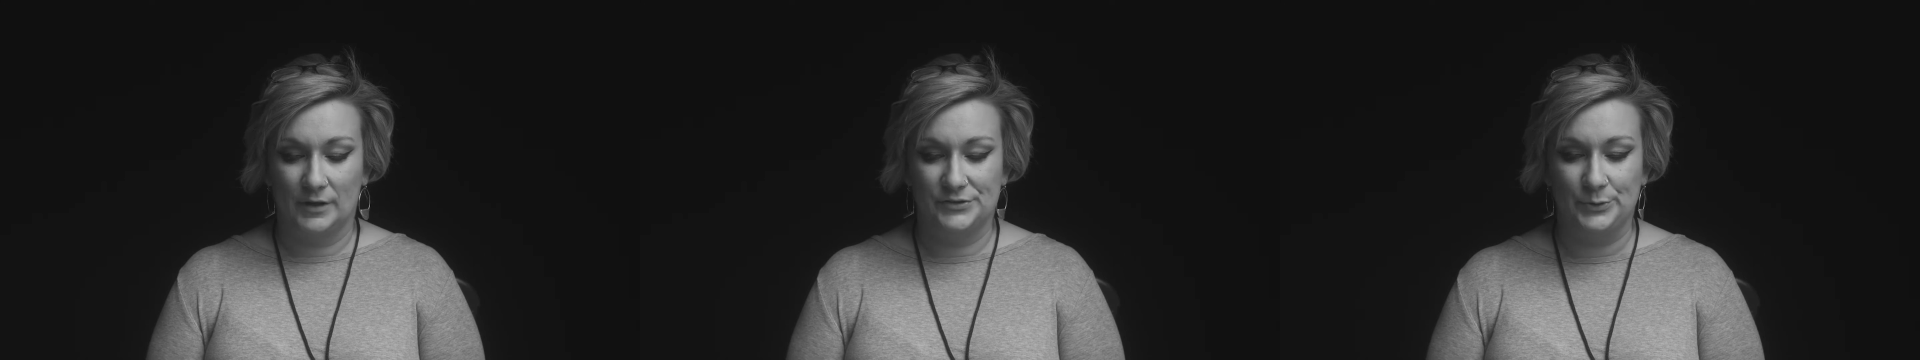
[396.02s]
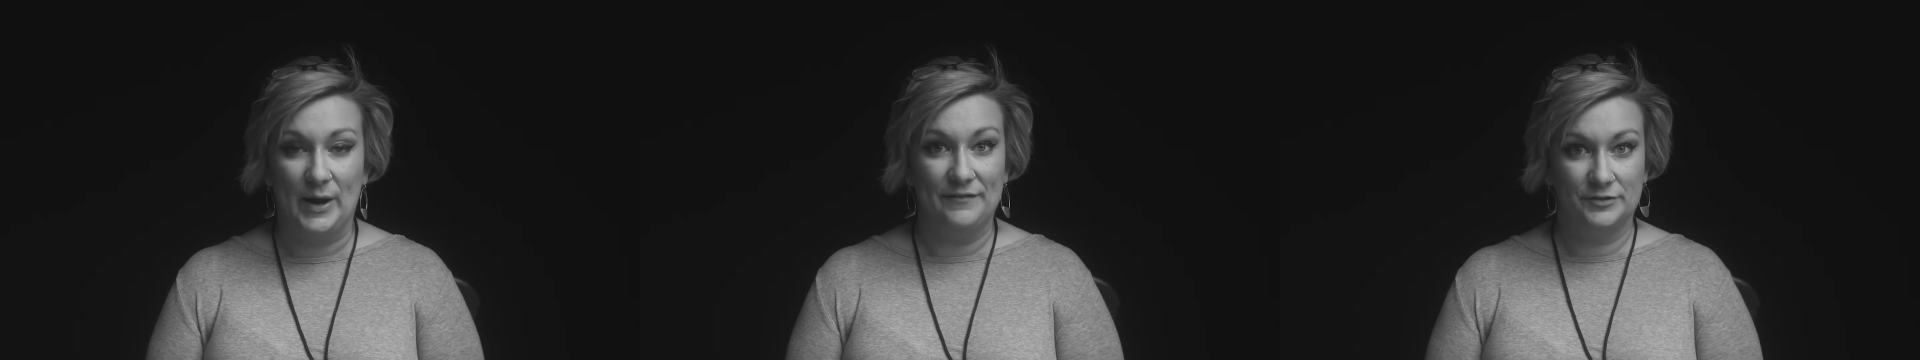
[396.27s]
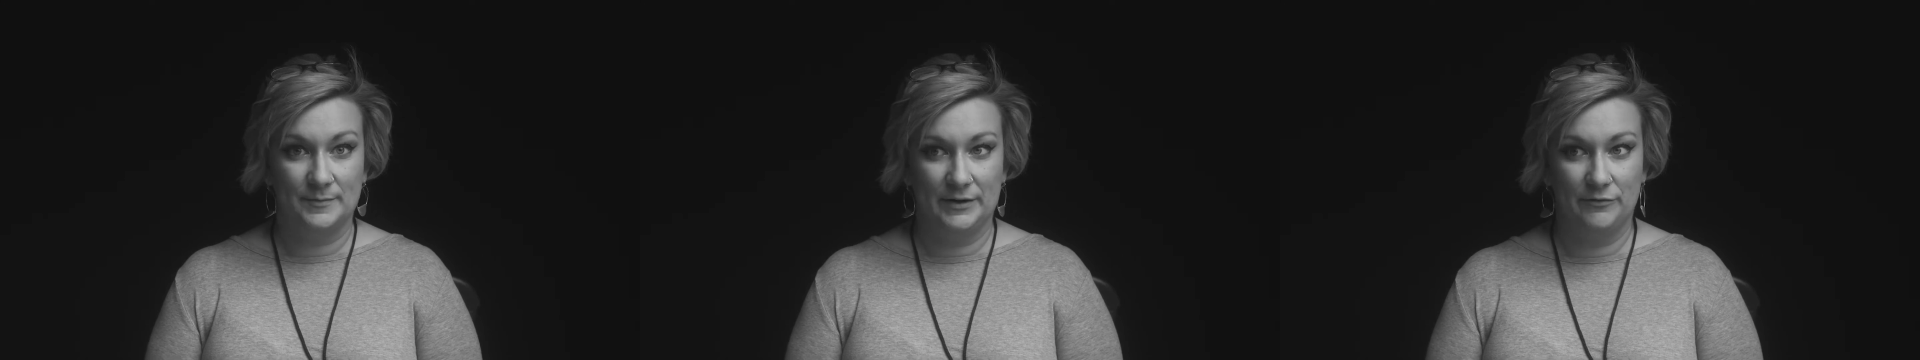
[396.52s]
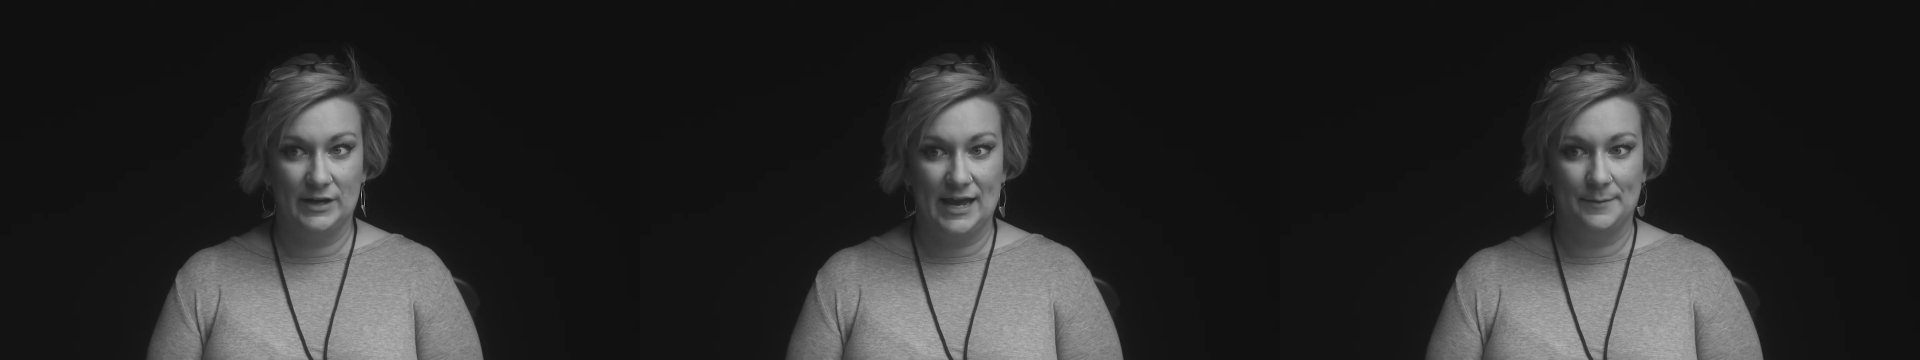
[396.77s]
So after my
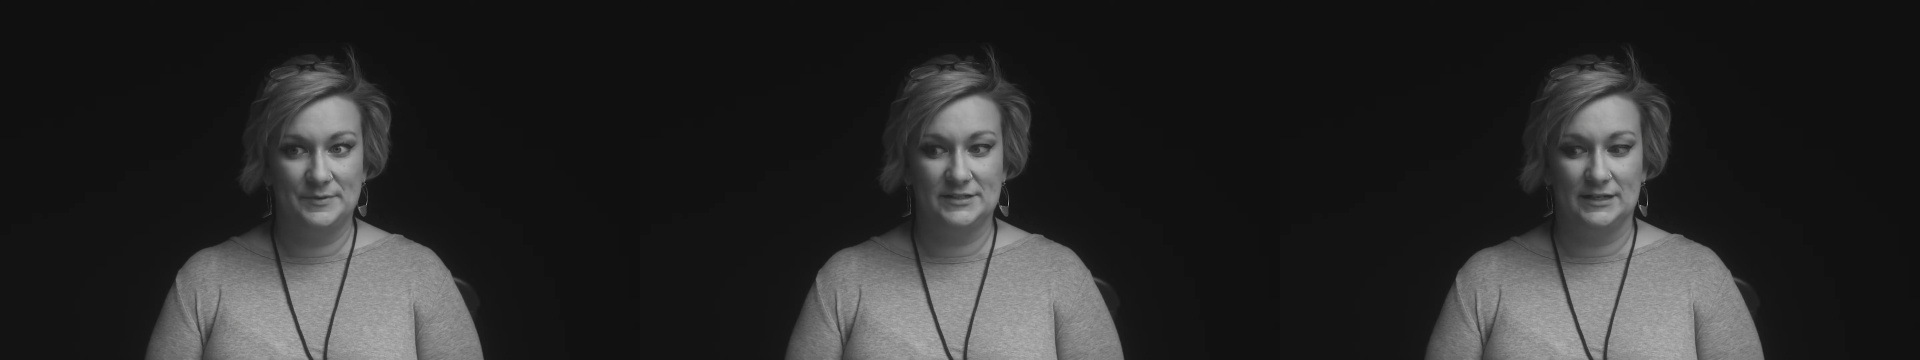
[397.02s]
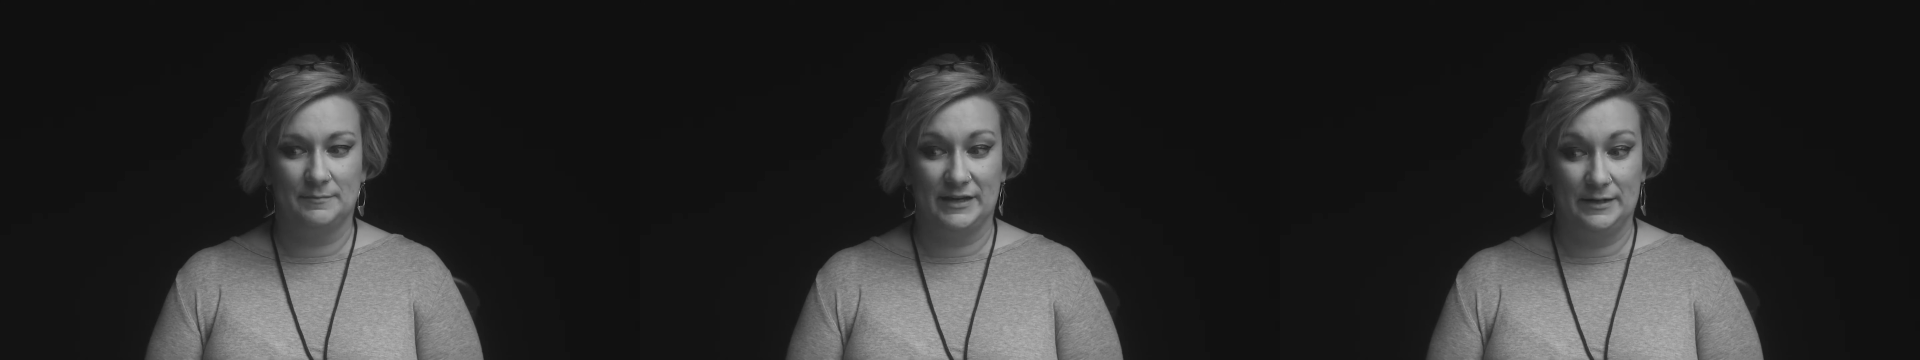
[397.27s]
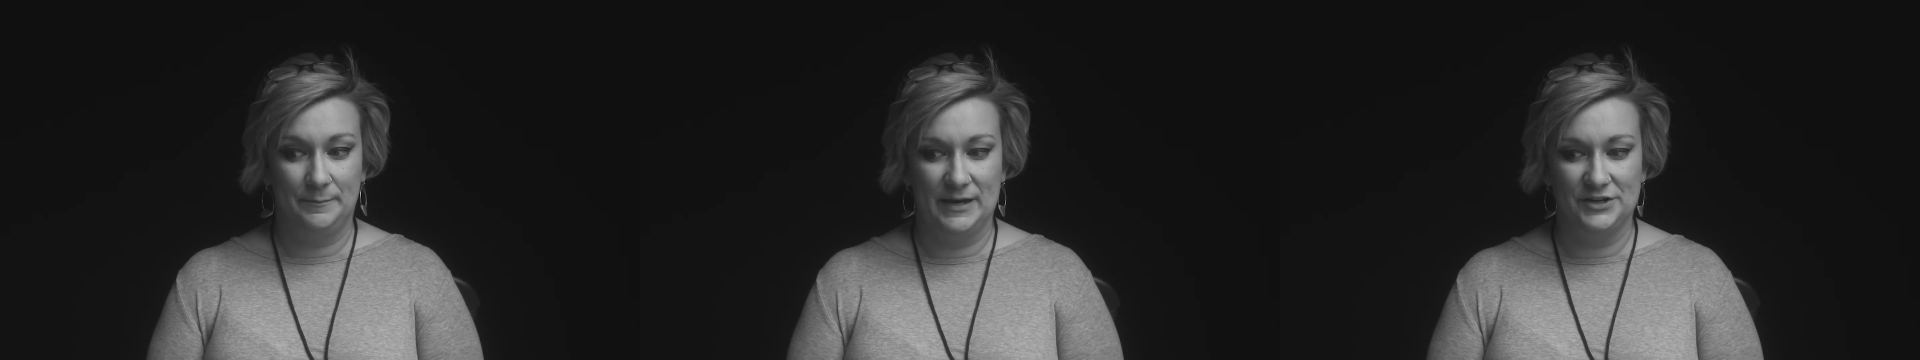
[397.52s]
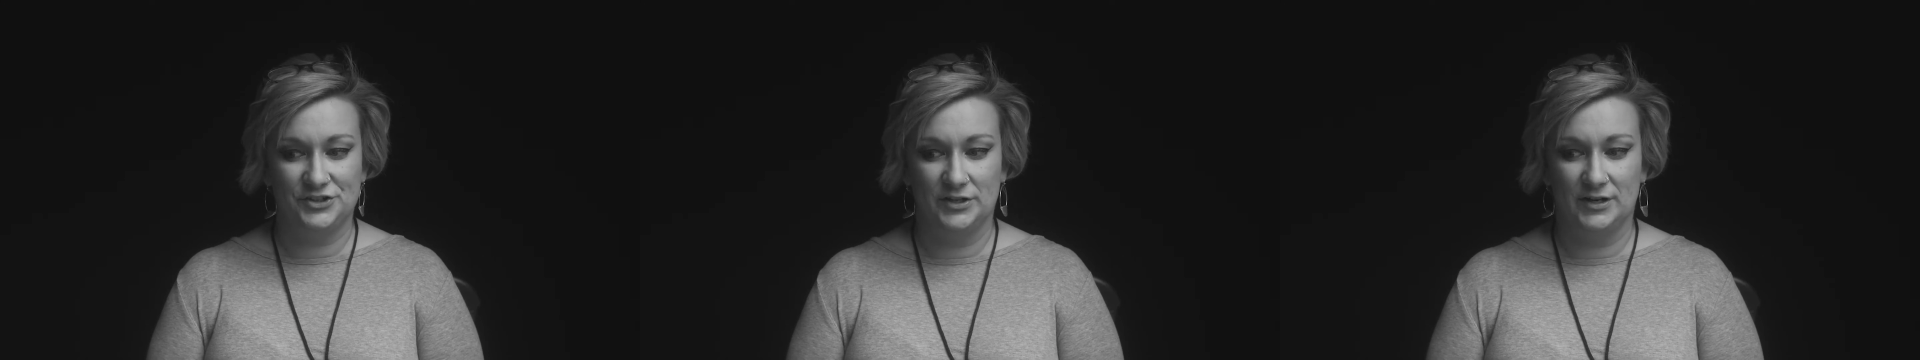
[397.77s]
rehab stint, my
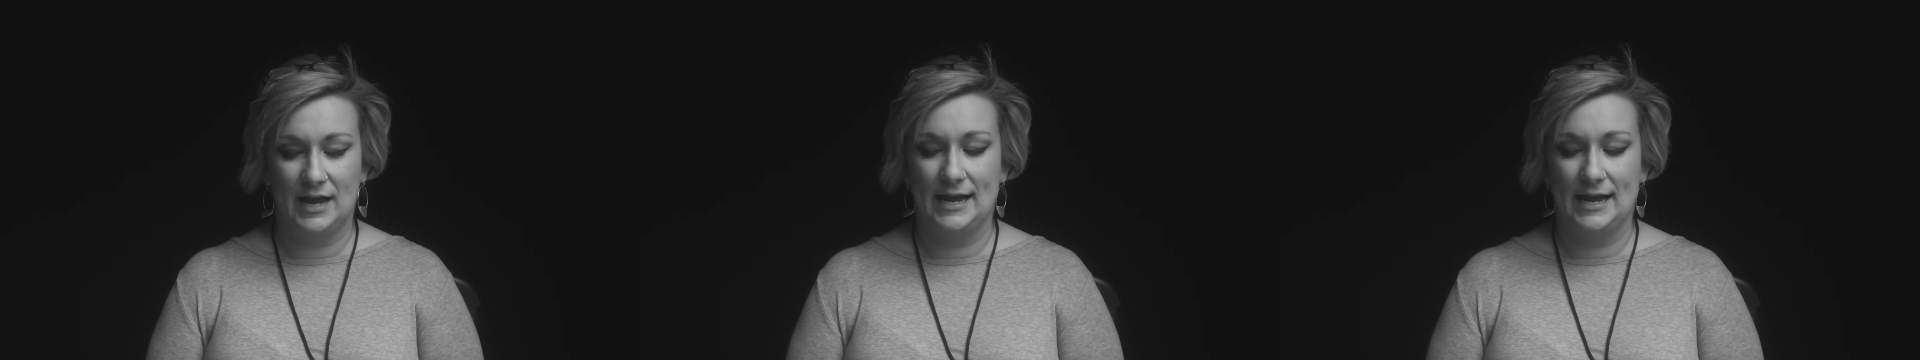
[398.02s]
inpatient,